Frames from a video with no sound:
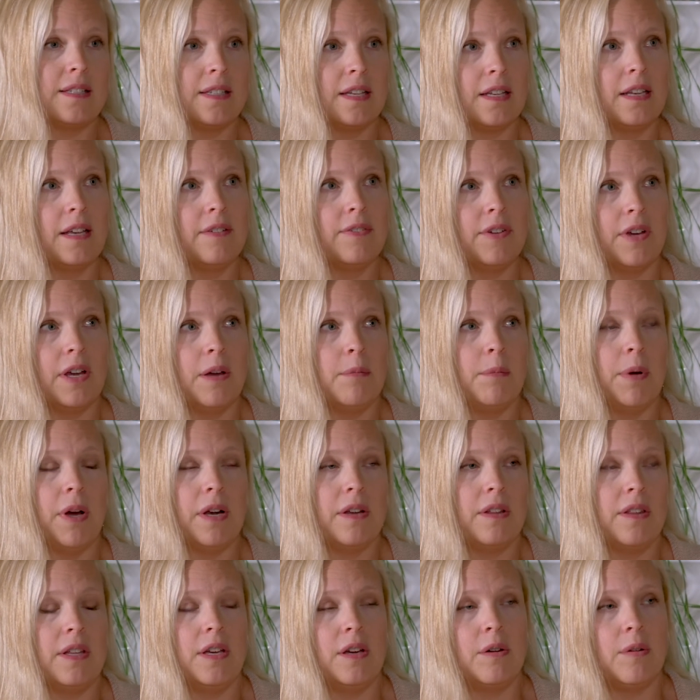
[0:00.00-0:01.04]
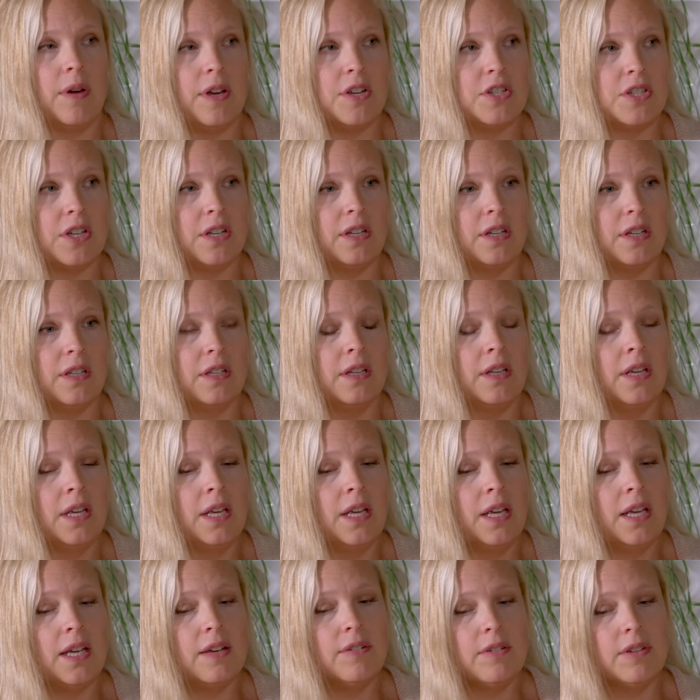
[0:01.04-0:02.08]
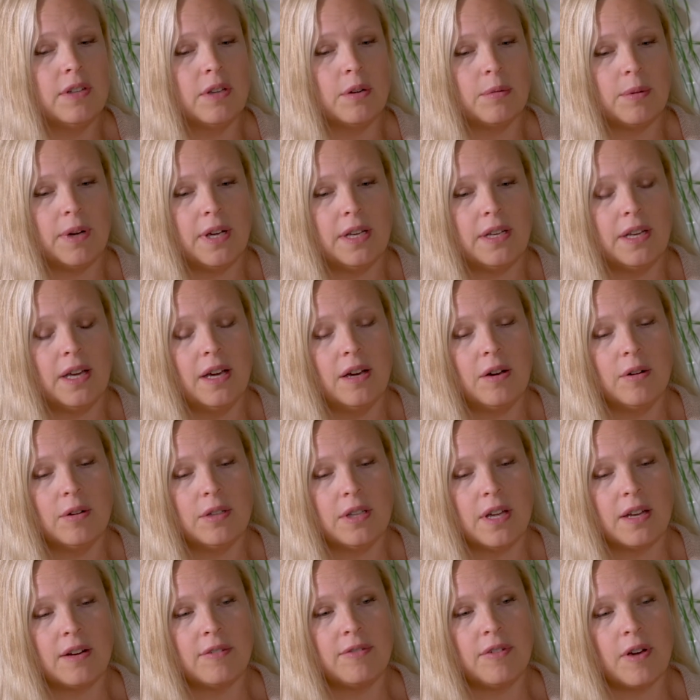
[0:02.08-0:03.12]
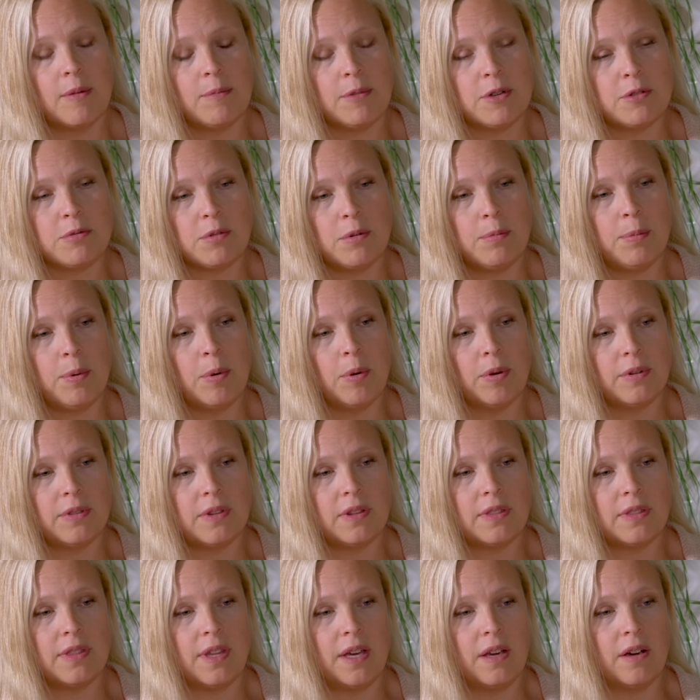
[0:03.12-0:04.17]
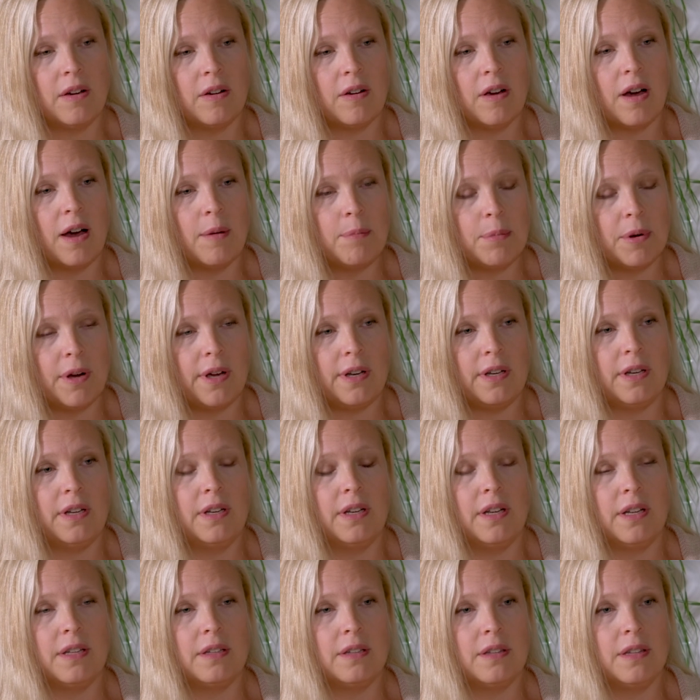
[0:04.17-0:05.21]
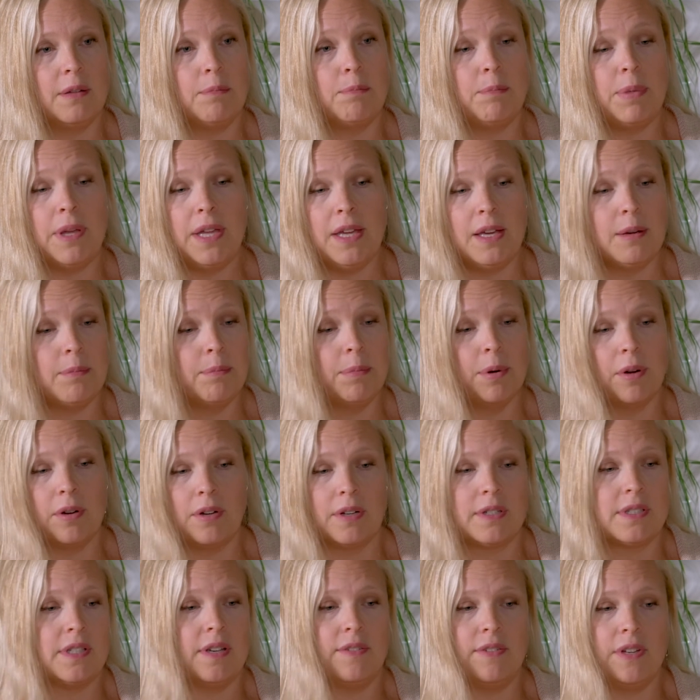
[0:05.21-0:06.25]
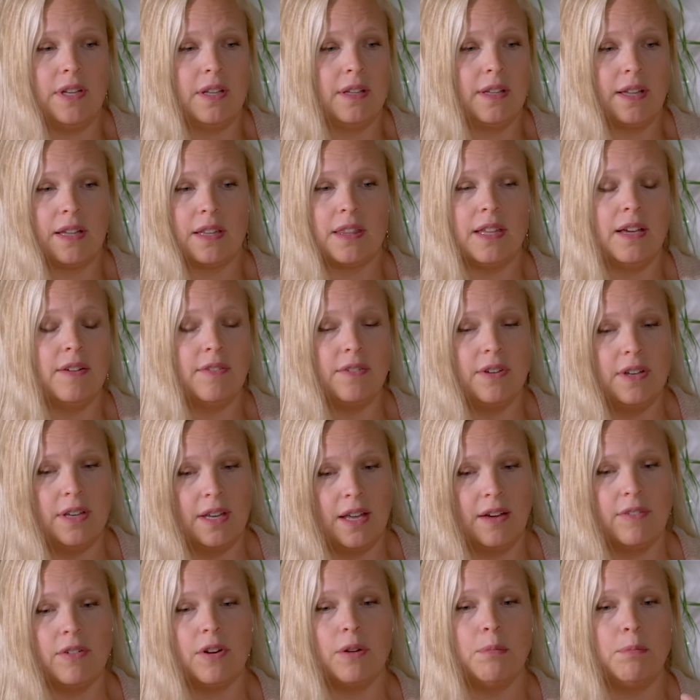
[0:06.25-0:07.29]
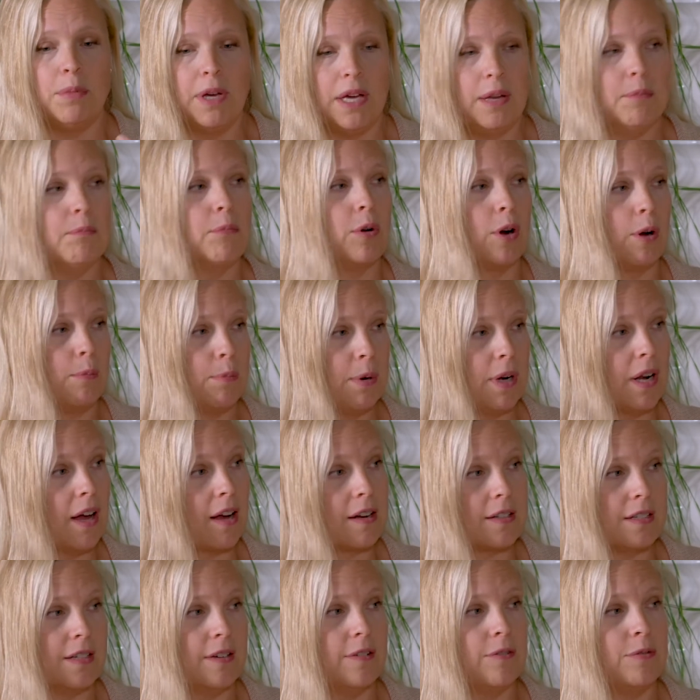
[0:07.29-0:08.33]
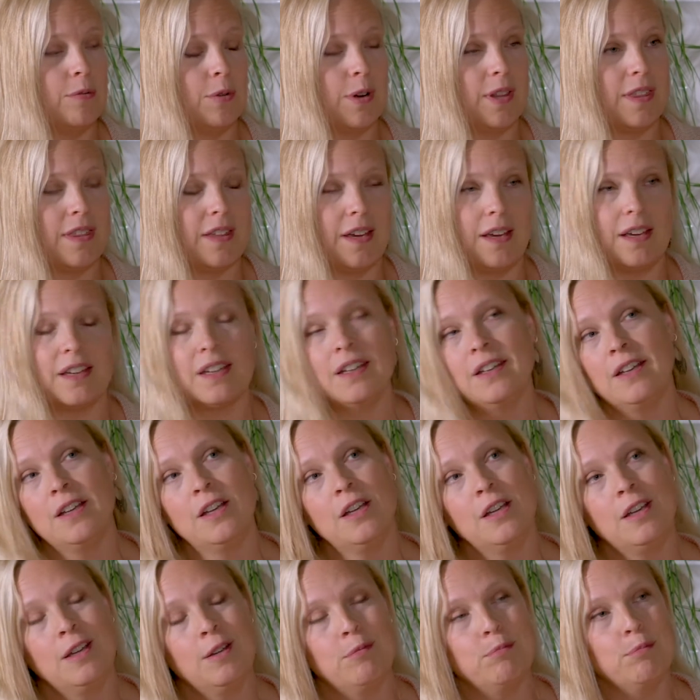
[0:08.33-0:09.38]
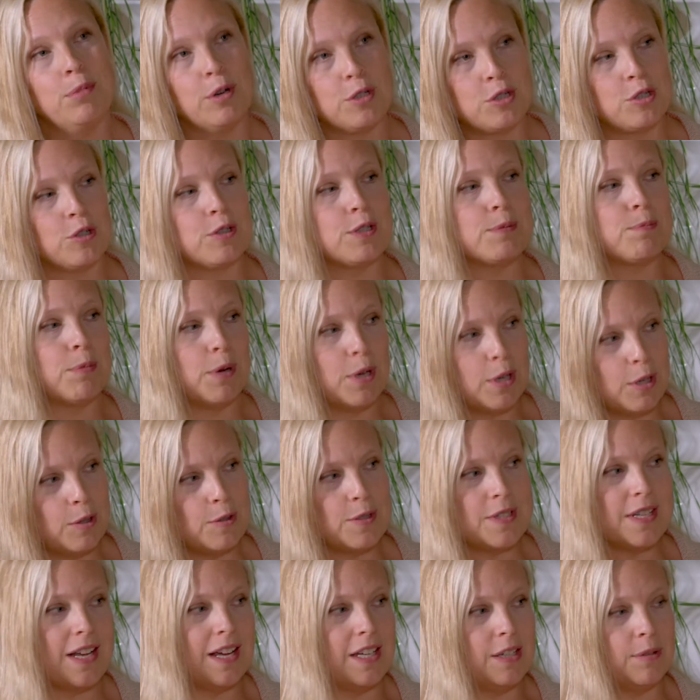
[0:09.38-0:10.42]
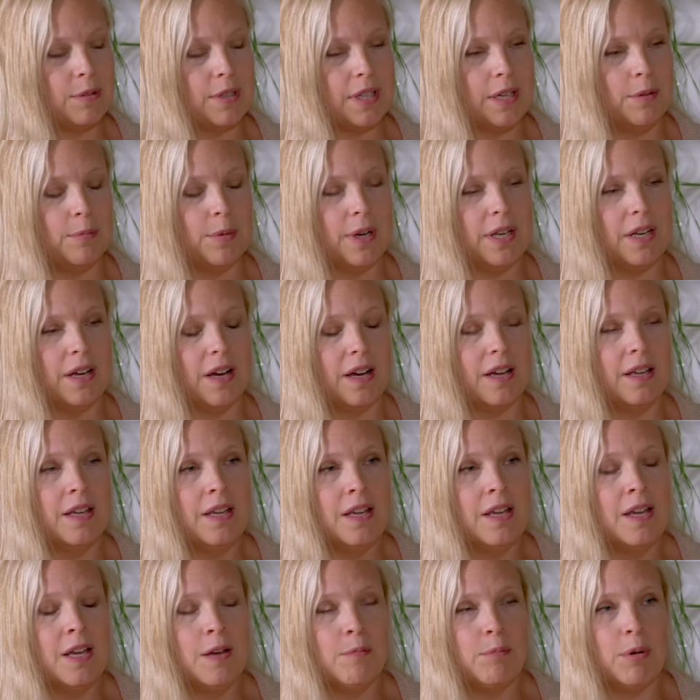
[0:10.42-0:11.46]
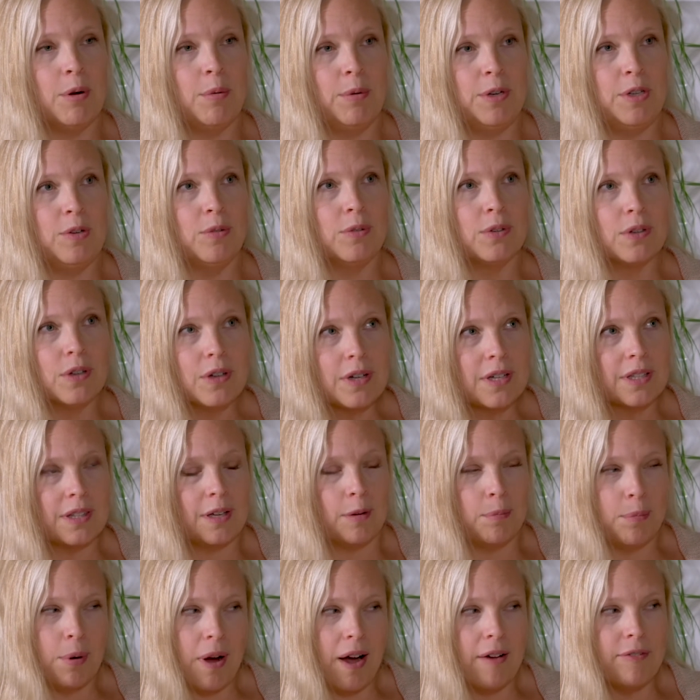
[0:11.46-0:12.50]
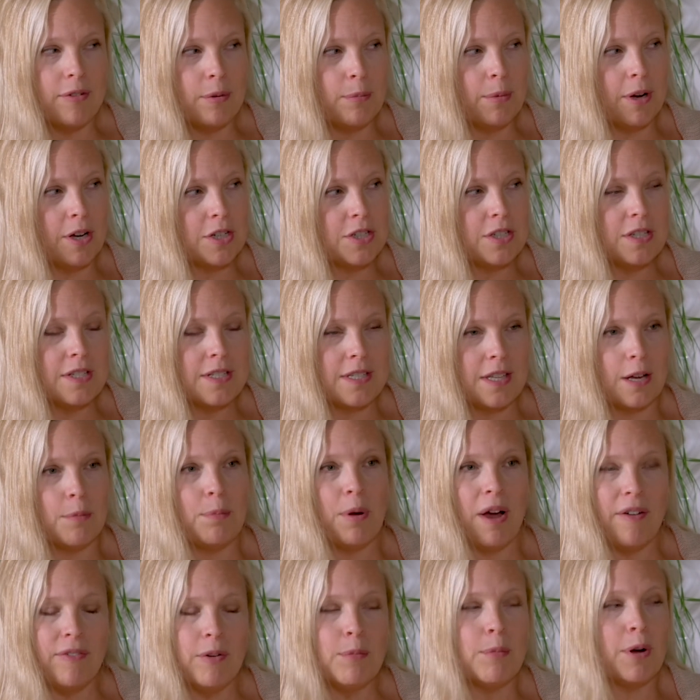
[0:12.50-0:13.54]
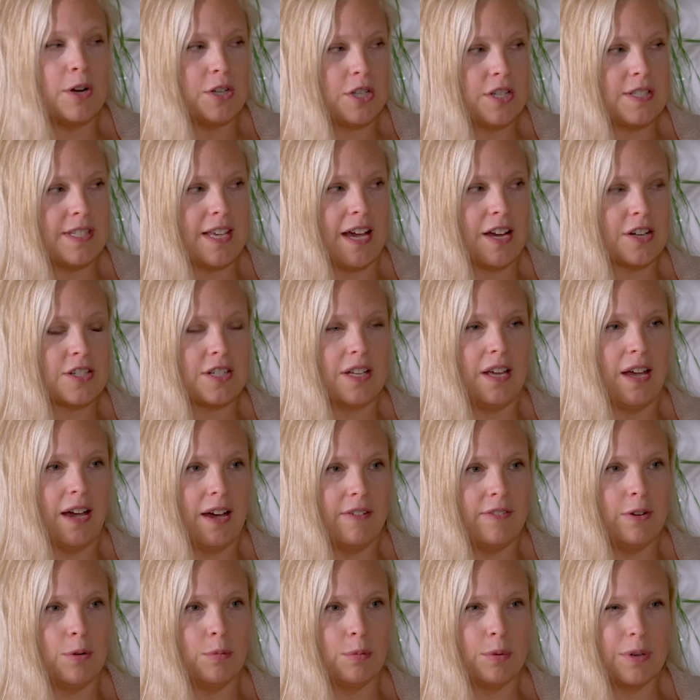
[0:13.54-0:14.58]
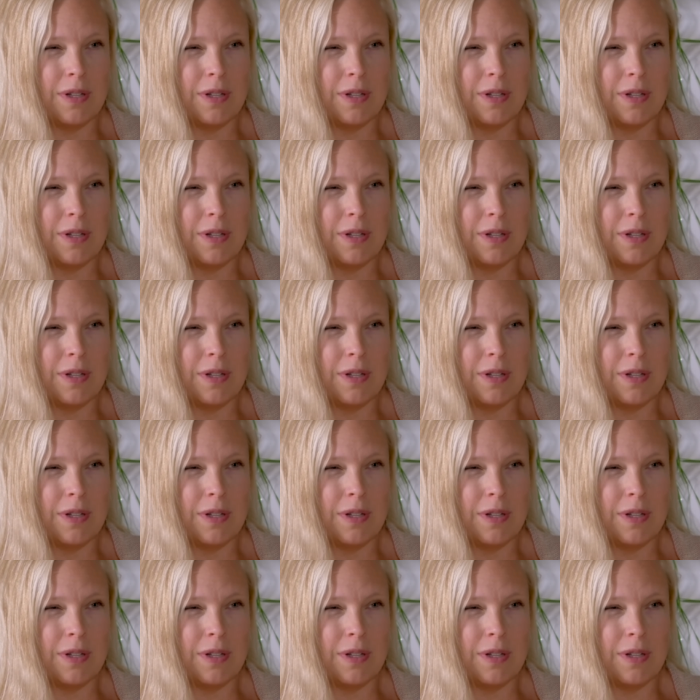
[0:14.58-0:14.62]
a significant part of the equation. And even though right now a lot of farmers report that they are operating at the peak productivity, like they have never been more productive with like bushels produced annually and whatnot. But when you look at their profit margins actually haven't